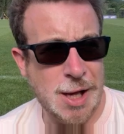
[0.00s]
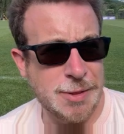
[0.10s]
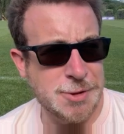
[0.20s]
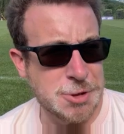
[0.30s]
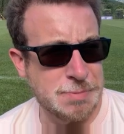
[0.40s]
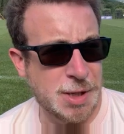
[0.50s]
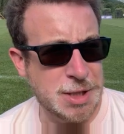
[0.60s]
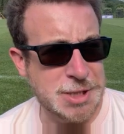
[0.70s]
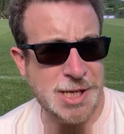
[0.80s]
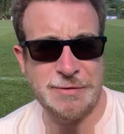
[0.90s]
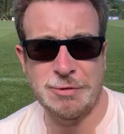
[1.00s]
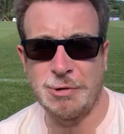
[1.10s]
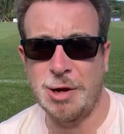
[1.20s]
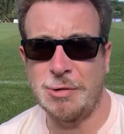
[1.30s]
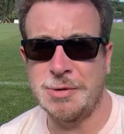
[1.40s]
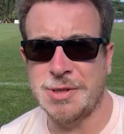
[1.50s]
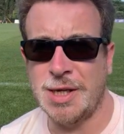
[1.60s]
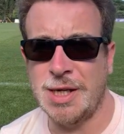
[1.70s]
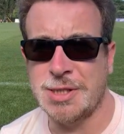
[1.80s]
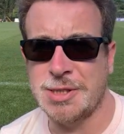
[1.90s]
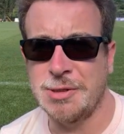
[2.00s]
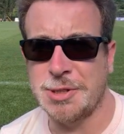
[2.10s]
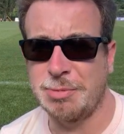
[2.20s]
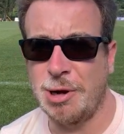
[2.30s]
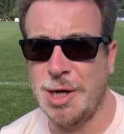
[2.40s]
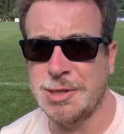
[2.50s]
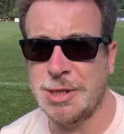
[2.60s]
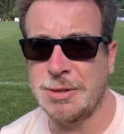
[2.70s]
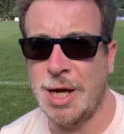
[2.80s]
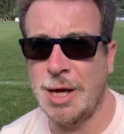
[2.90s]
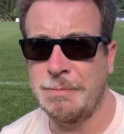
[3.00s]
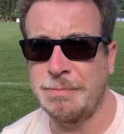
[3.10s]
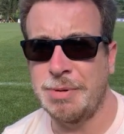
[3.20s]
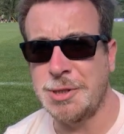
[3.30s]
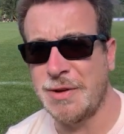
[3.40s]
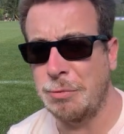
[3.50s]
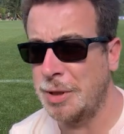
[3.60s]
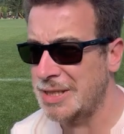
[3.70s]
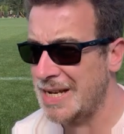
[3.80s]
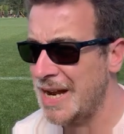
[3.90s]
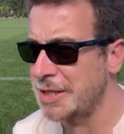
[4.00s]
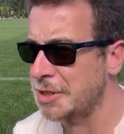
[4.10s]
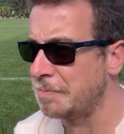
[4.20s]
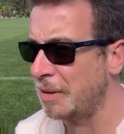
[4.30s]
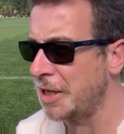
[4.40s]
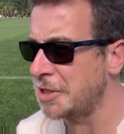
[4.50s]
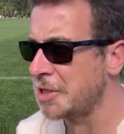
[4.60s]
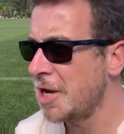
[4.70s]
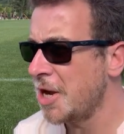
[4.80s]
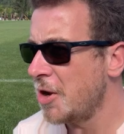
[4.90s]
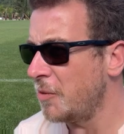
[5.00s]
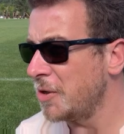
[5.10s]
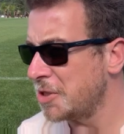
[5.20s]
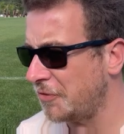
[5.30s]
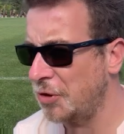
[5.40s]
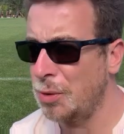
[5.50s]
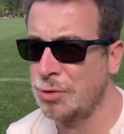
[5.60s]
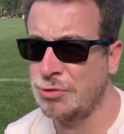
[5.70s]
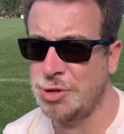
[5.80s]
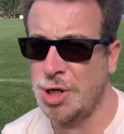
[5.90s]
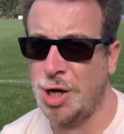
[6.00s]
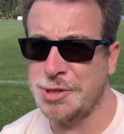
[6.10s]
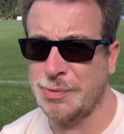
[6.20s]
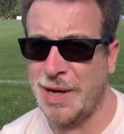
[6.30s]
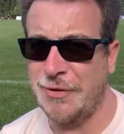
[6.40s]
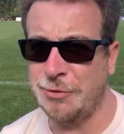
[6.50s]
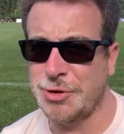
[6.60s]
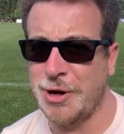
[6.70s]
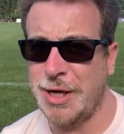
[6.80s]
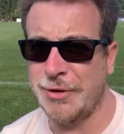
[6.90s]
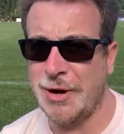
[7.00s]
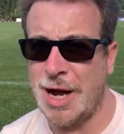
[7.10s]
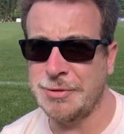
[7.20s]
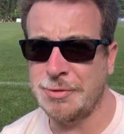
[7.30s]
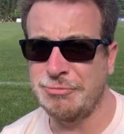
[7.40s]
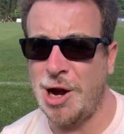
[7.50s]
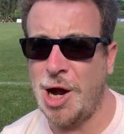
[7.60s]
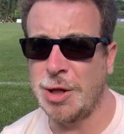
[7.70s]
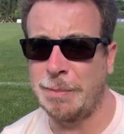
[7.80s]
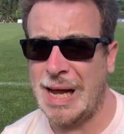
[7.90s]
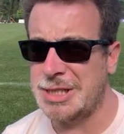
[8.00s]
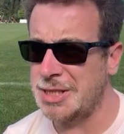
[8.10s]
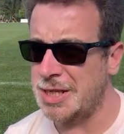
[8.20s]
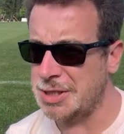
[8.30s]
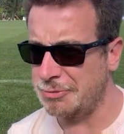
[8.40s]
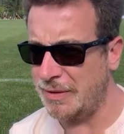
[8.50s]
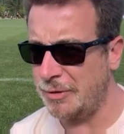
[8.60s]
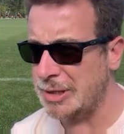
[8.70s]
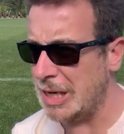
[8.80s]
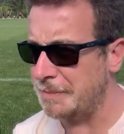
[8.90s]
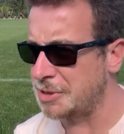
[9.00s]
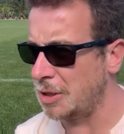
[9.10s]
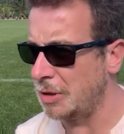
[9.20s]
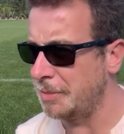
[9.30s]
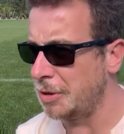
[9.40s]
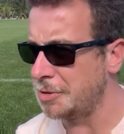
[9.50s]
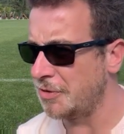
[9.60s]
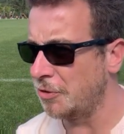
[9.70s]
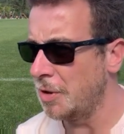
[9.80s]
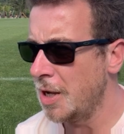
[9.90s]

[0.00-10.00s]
Judging by the state of the roads, it's not surprising because everybody is heading to the beach, which is a few hundred yards away from the training ground, right on the Black Sea is Riva. It is absolutely beautiful,